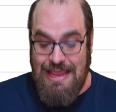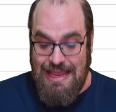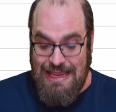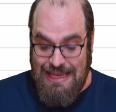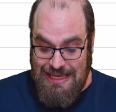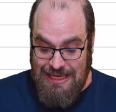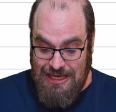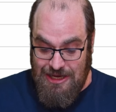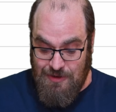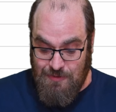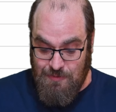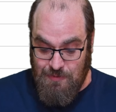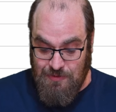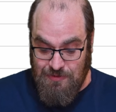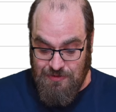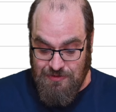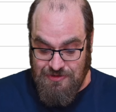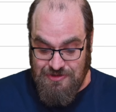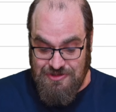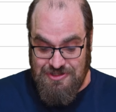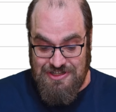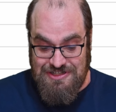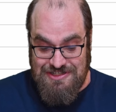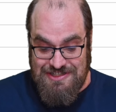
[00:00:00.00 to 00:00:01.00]

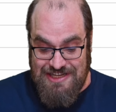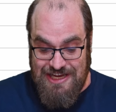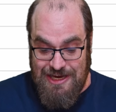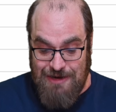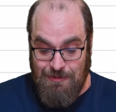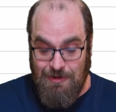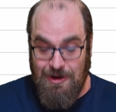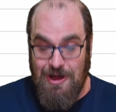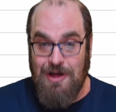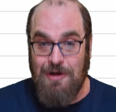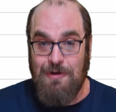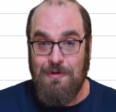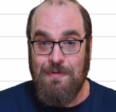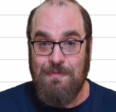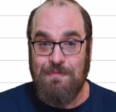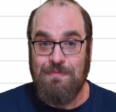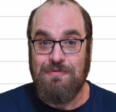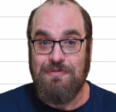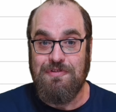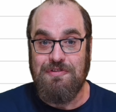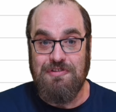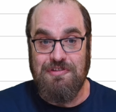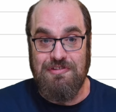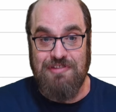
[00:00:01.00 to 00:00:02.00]
equals 0,
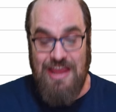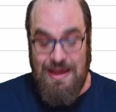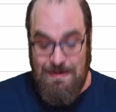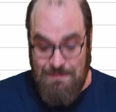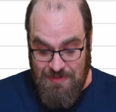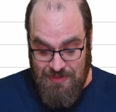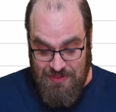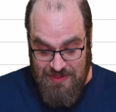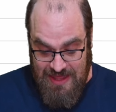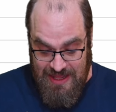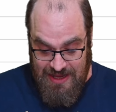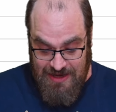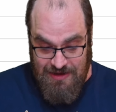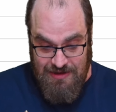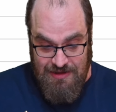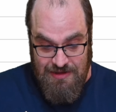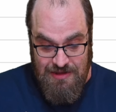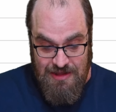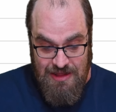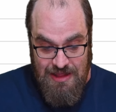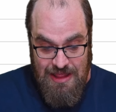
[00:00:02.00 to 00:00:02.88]
same thing.